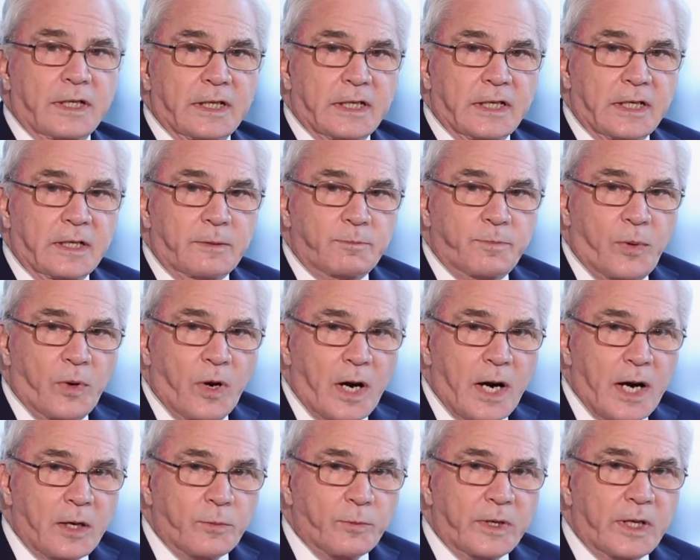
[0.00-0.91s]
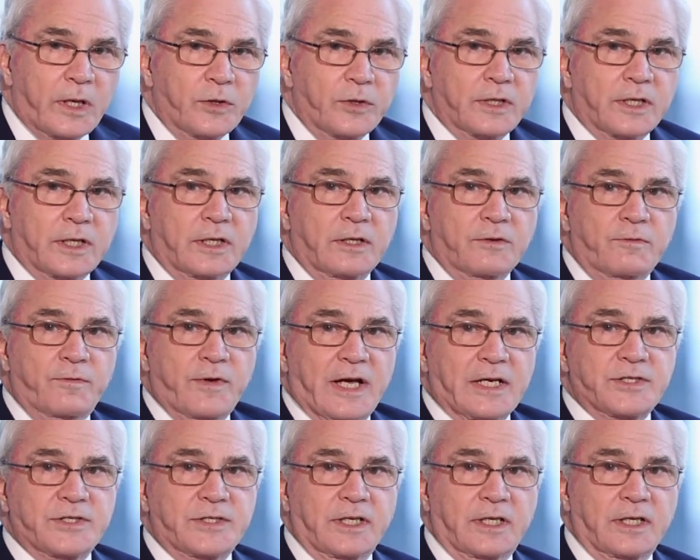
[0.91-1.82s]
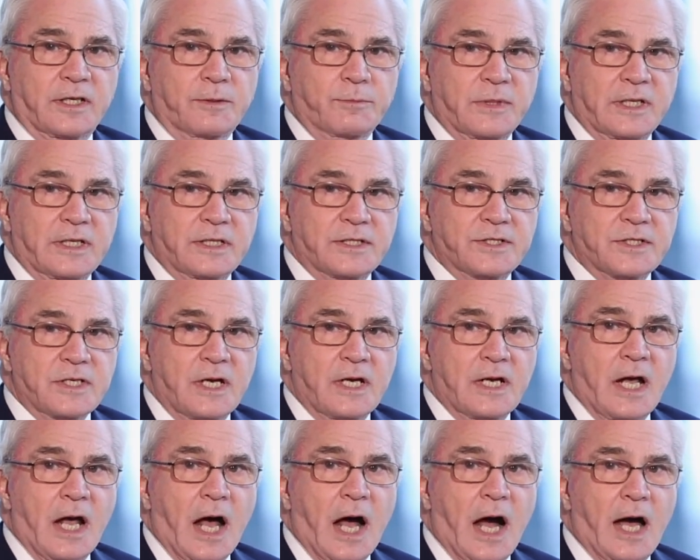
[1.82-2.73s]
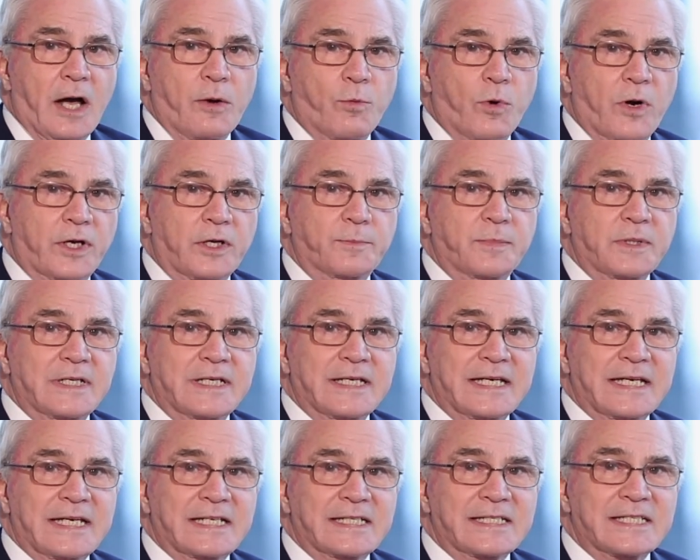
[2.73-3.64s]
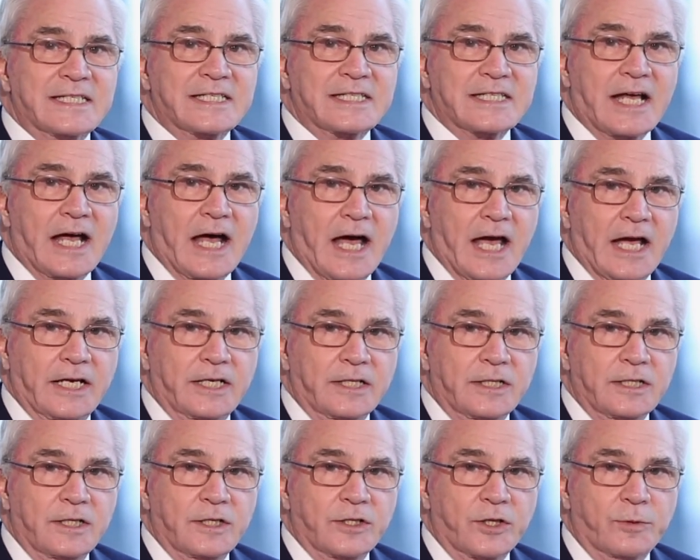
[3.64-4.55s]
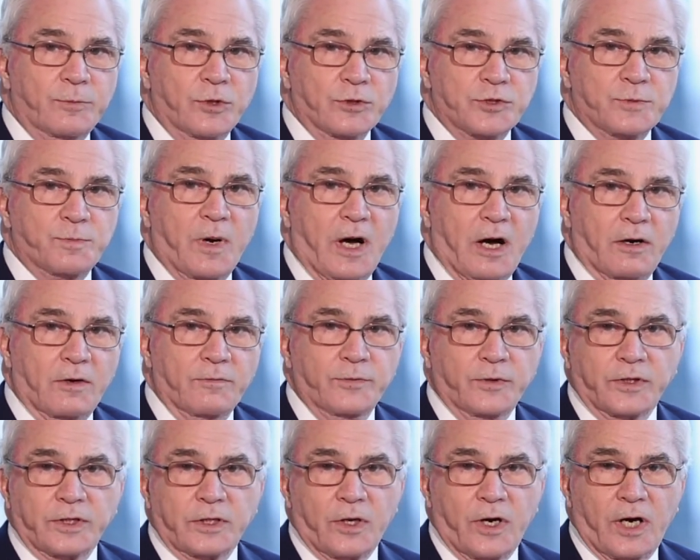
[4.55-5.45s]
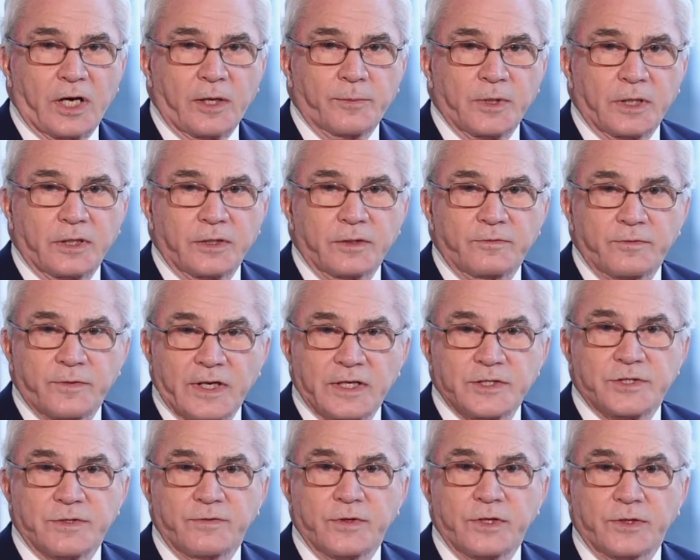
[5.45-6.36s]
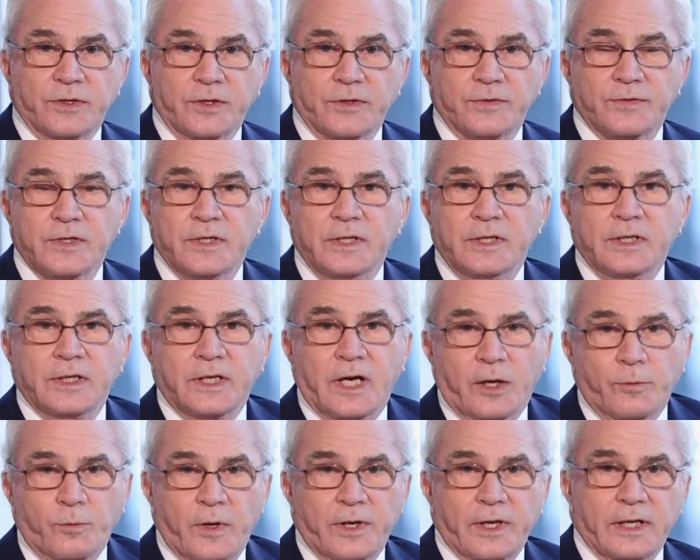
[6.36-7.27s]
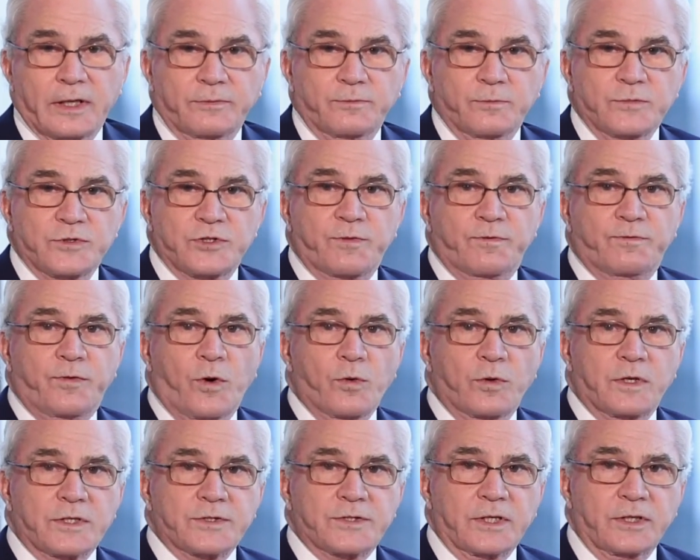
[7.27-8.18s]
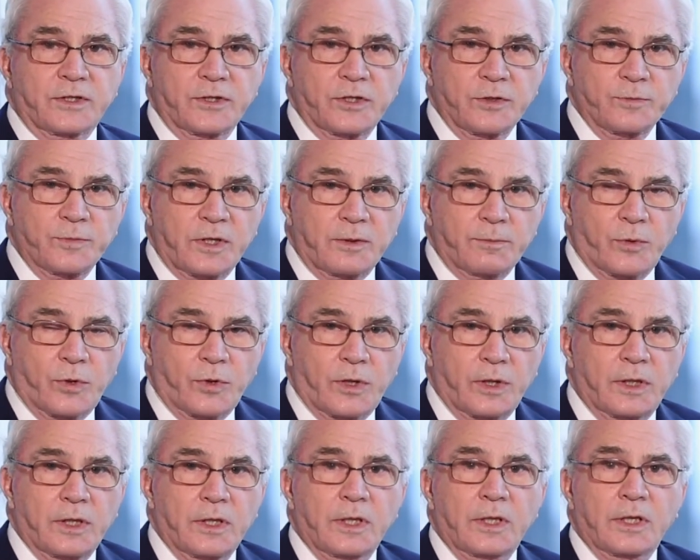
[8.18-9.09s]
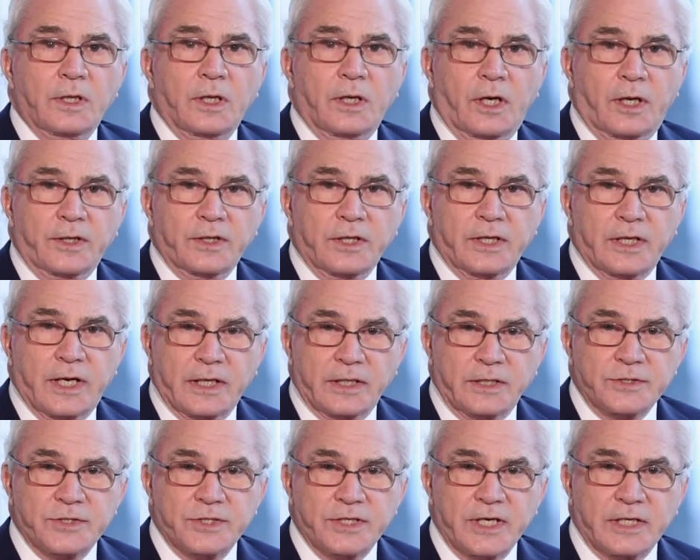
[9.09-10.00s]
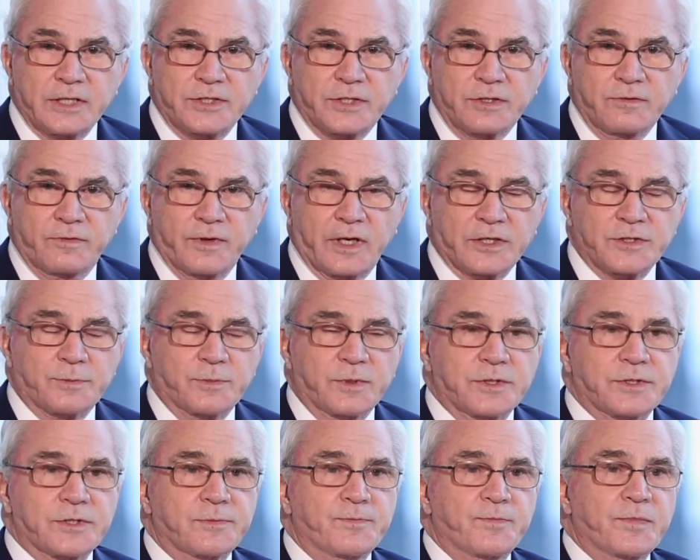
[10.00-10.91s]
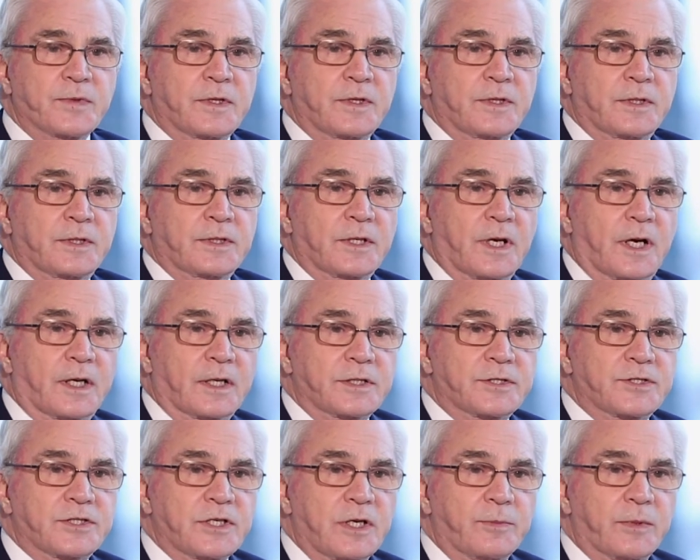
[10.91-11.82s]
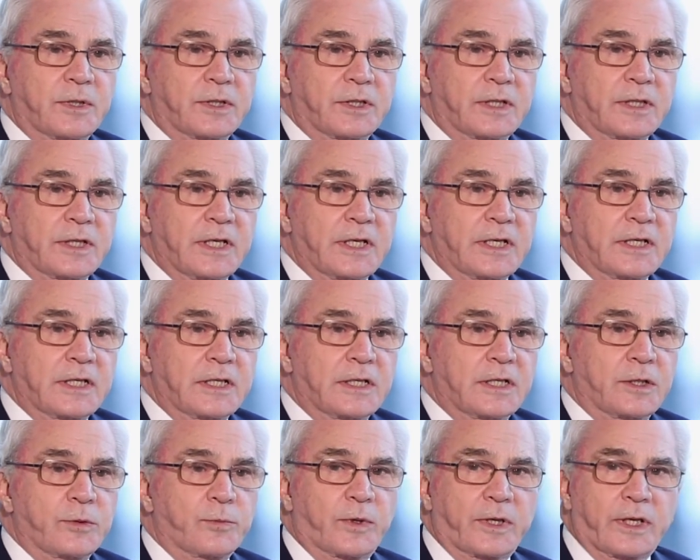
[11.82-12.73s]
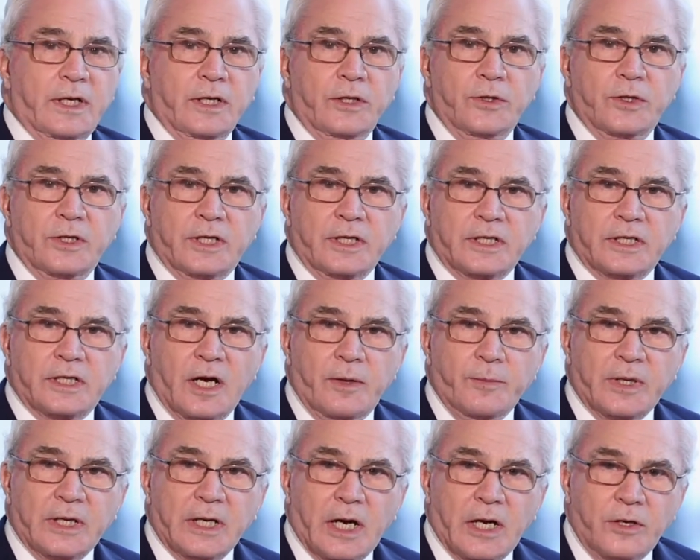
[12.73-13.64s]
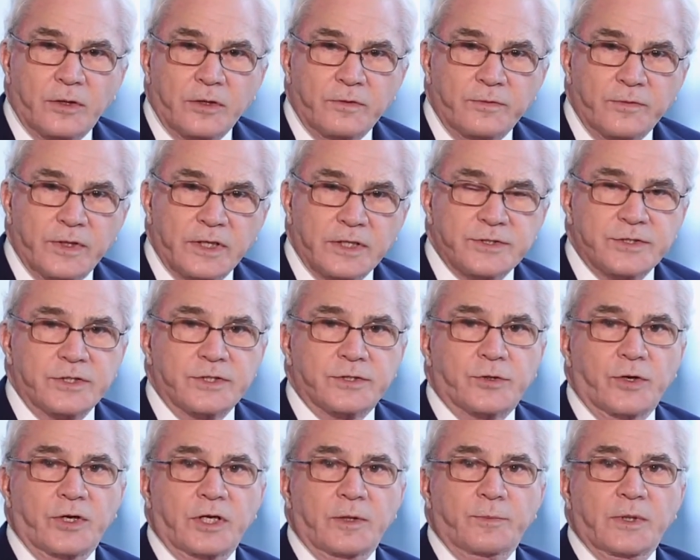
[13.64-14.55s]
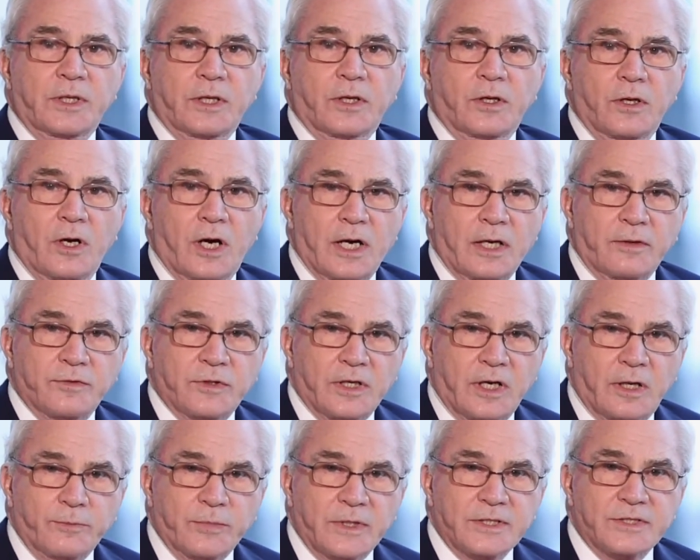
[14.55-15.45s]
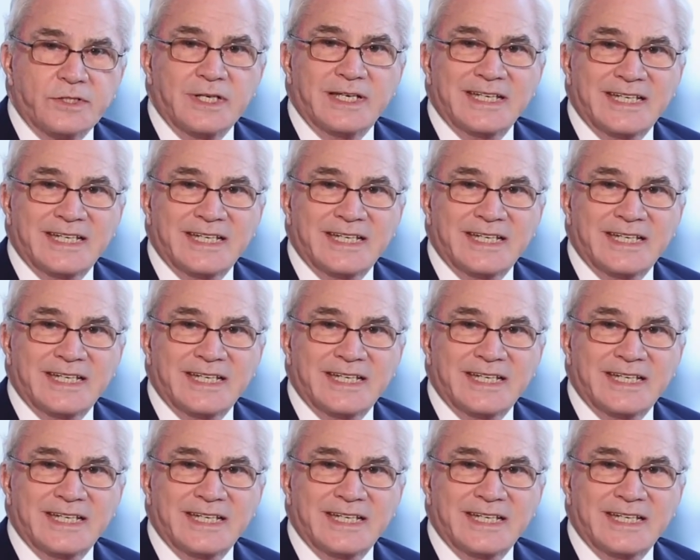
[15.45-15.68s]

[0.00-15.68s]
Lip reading: in part, when I look at investing, it means I want to be inside the most powerful economy on the face of the earth. I want to focus a little bit more on United States investments. Similarly, when I look at coming out of this, there's going to be a lot of companies that